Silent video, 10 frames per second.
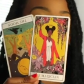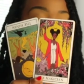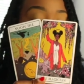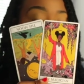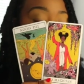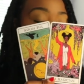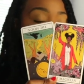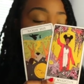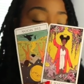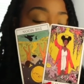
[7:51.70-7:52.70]
i'm, I'm getting
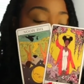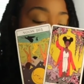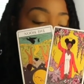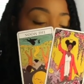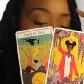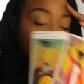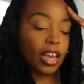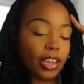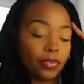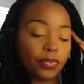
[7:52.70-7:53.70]
overall in their
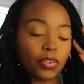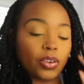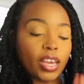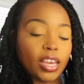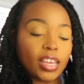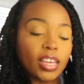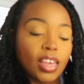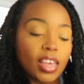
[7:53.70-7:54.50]
life okay